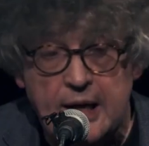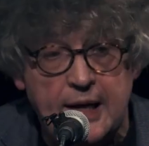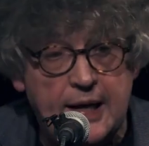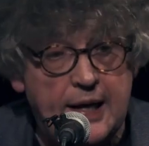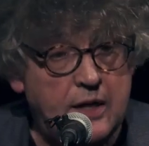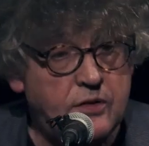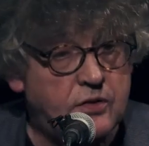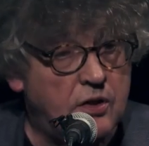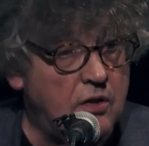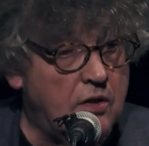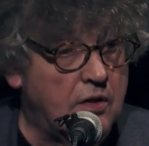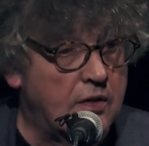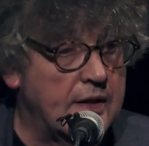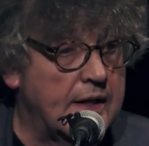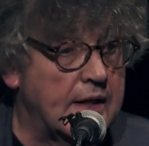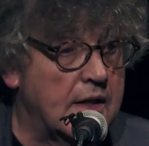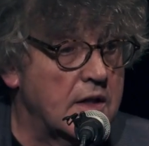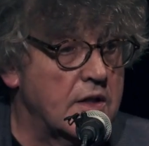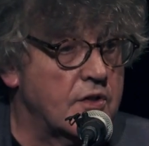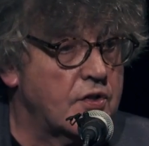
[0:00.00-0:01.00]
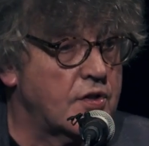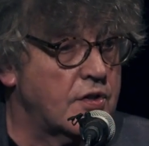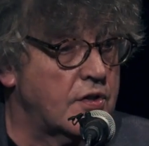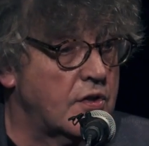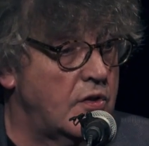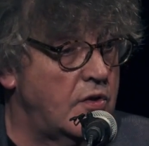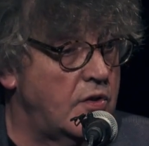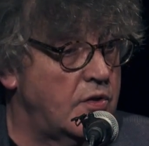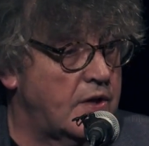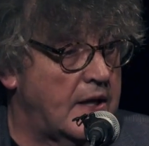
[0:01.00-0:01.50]
He took little
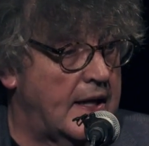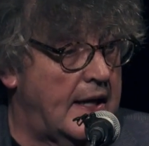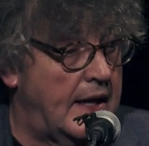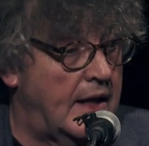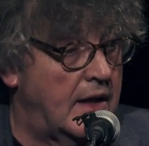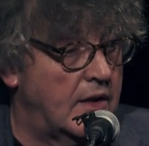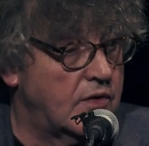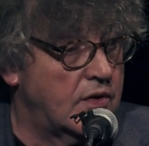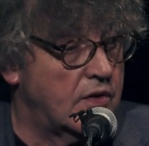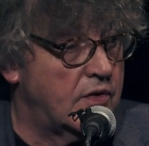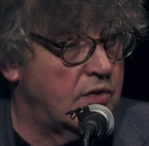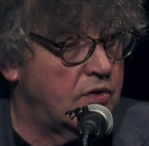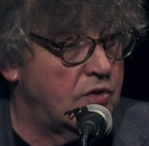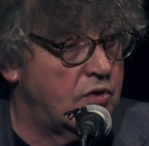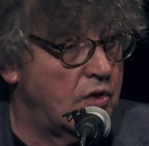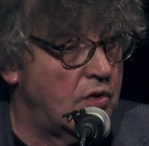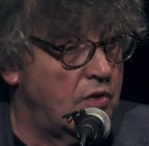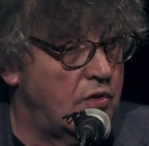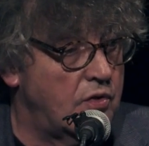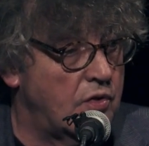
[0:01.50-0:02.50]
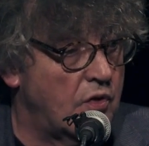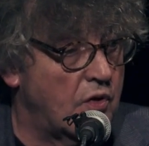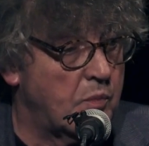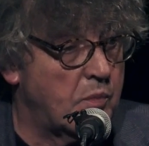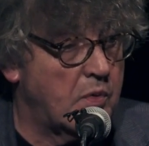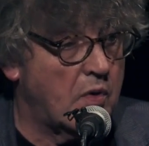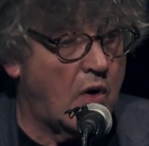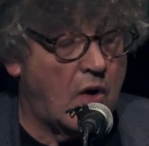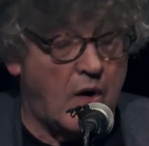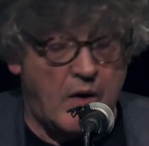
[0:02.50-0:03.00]
Susie to the junior
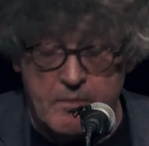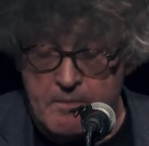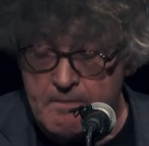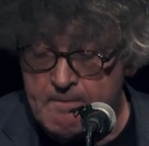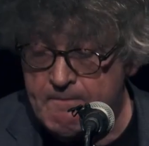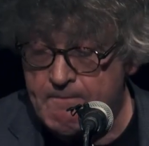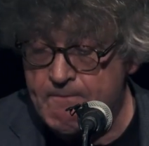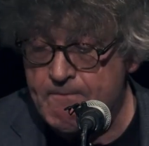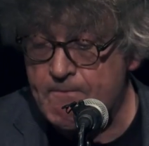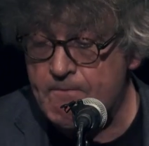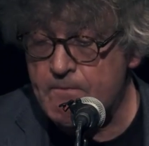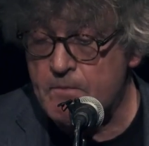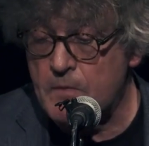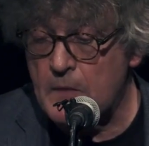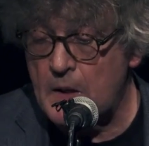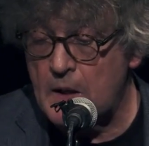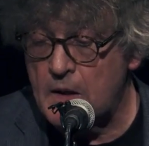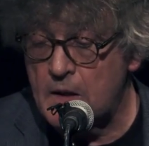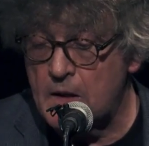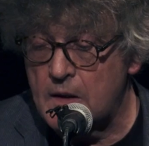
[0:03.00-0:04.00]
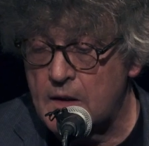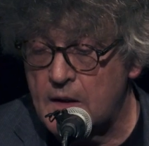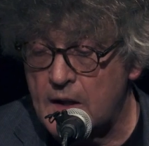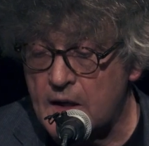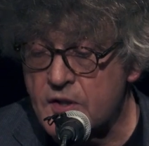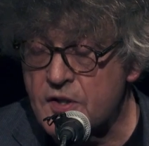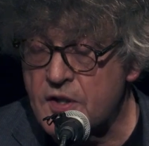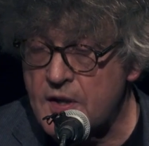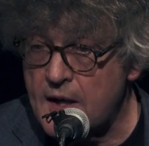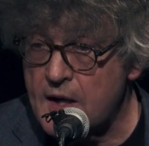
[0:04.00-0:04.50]
prom.
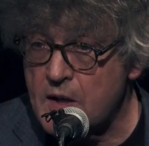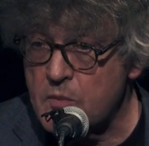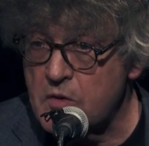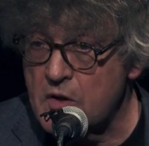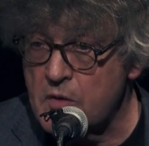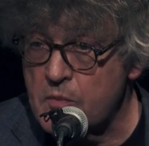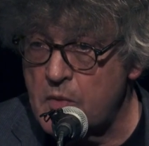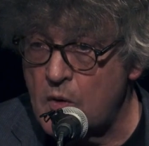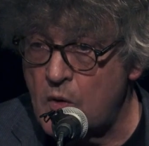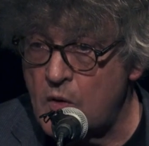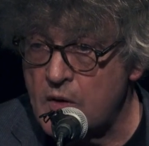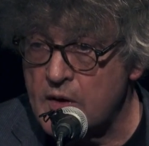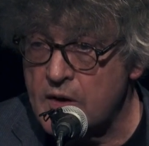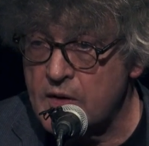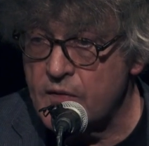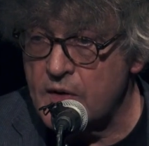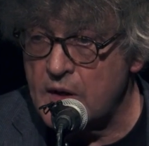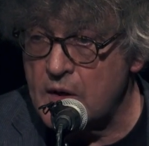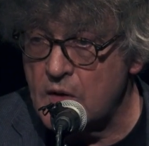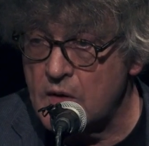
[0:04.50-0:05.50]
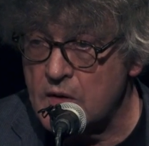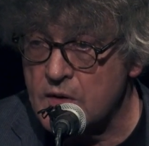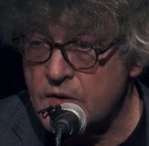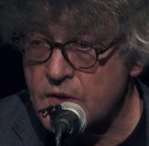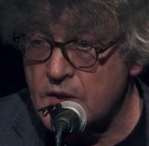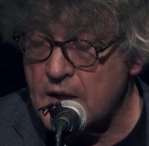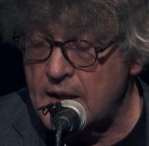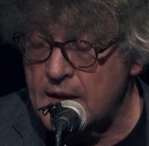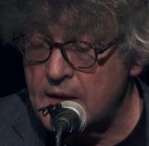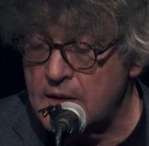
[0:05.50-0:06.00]
Excitable boy, they all
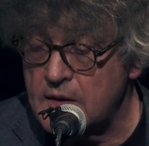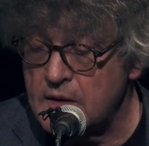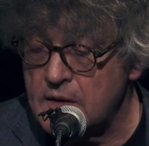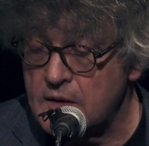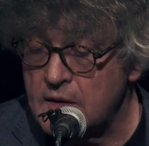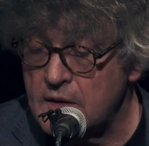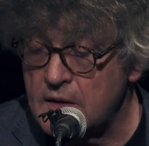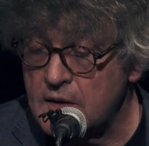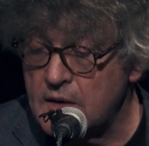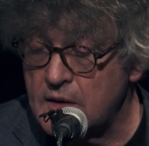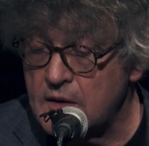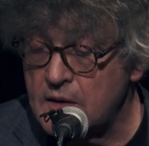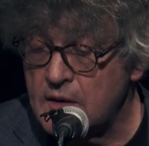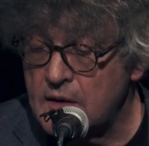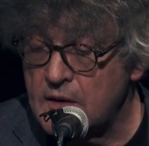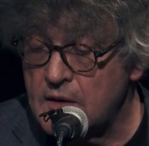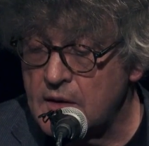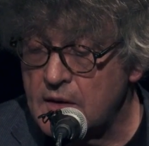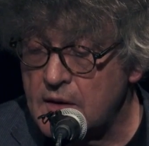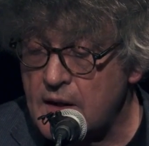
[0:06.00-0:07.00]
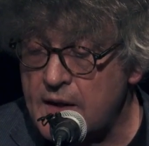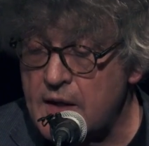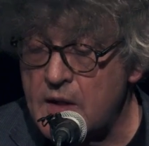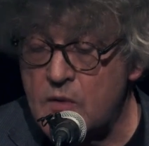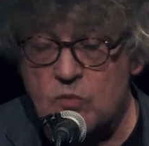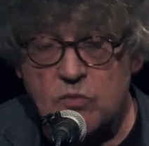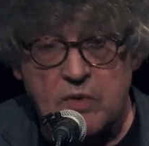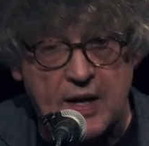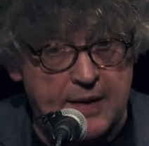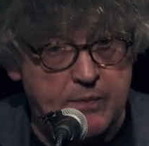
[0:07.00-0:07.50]
said. And he
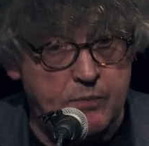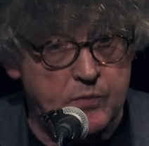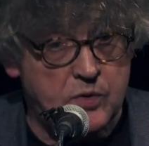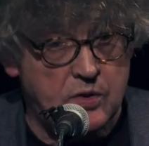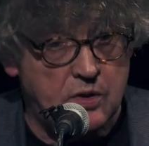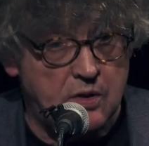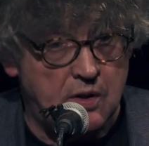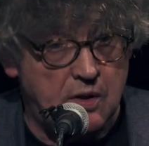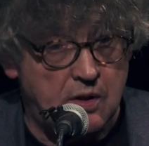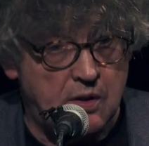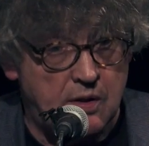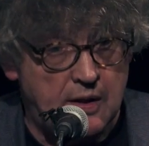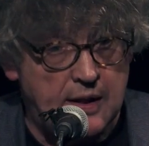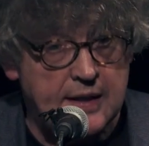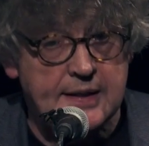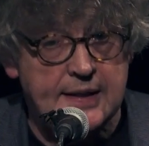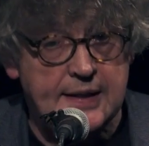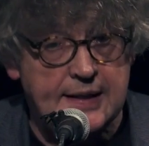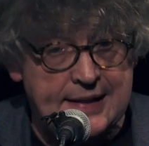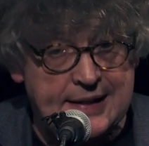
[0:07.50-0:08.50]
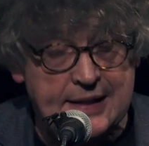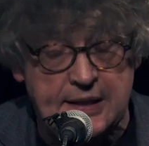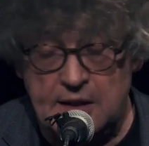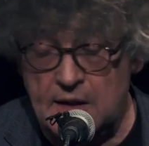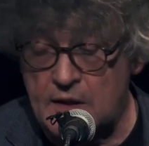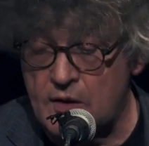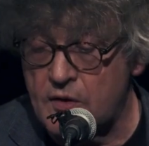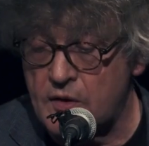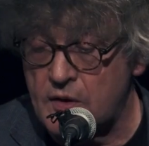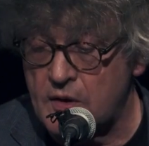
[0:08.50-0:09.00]
raped her and
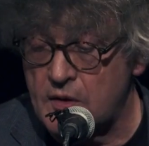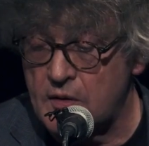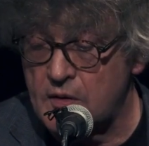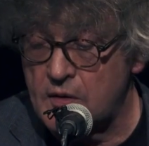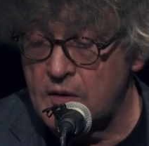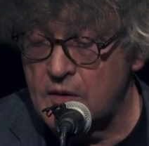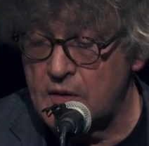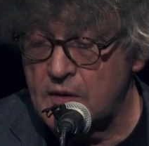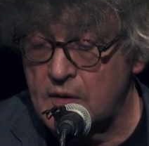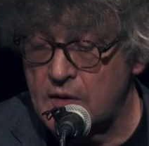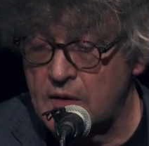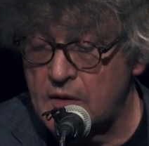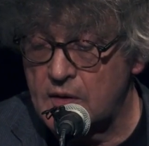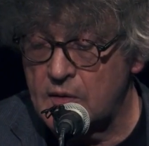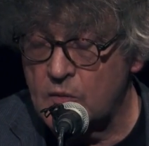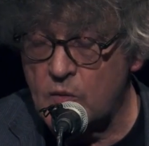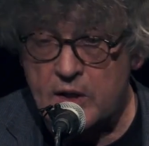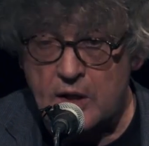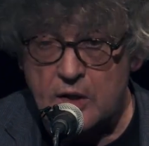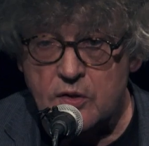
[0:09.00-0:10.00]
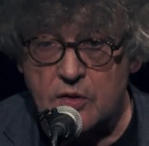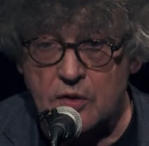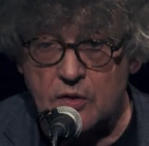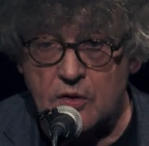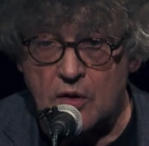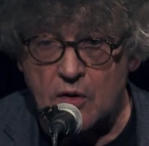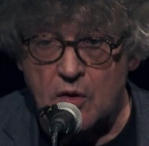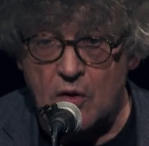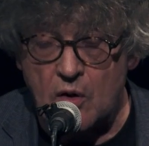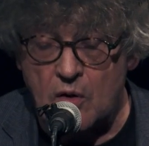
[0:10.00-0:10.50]
killed her when he took
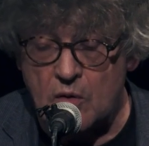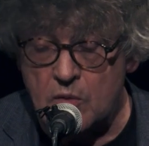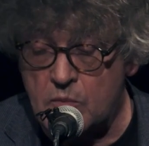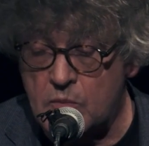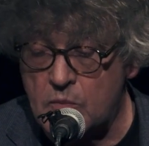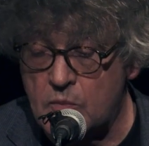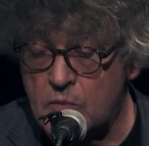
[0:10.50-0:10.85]
her home.